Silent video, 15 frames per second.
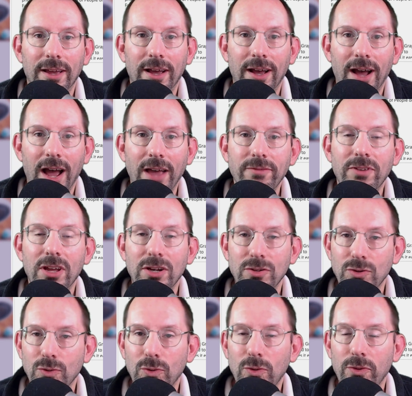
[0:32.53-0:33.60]
I've got a
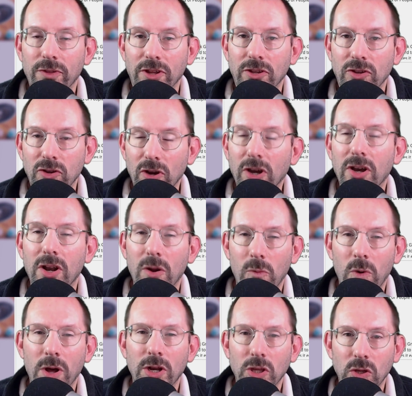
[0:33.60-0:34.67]
tool that you're going to
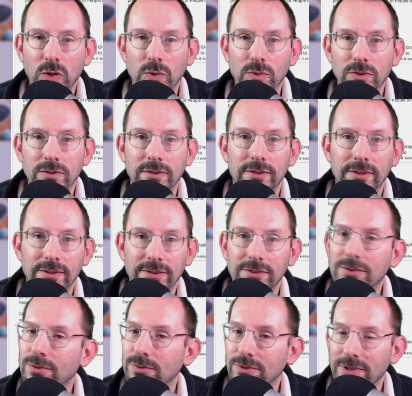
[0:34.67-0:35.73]
want to use,
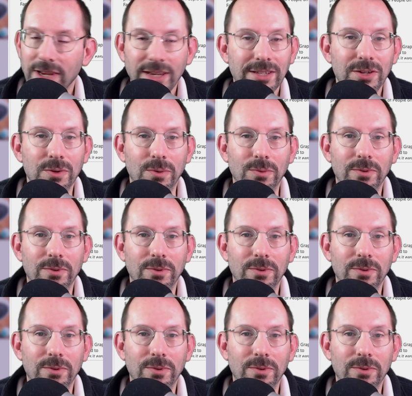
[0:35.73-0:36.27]
so stay tuned.